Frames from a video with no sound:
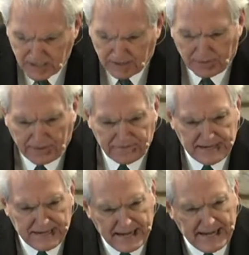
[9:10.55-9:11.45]
upon the
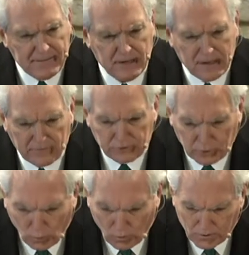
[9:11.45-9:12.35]
name of the
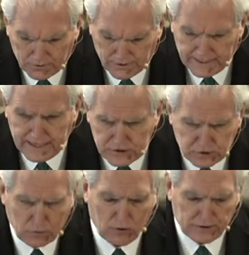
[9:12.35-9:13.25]
Lord,
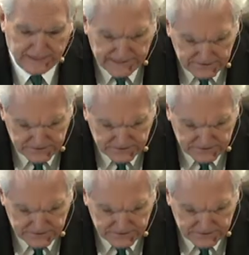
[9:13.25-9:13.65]
his